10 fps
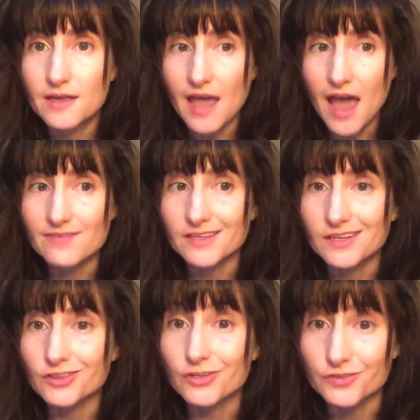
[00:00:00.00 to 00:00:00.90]

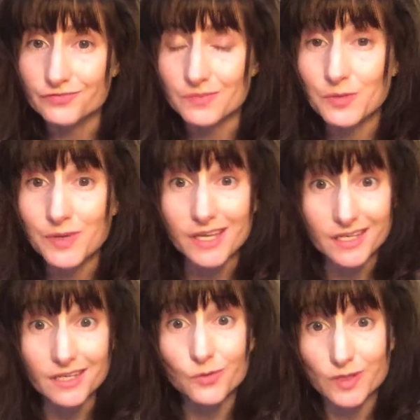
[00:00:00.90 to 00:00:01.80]
haven't learned from the
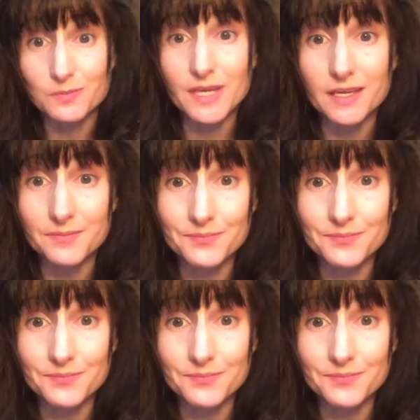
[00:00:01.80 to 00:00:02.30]
beginning with me.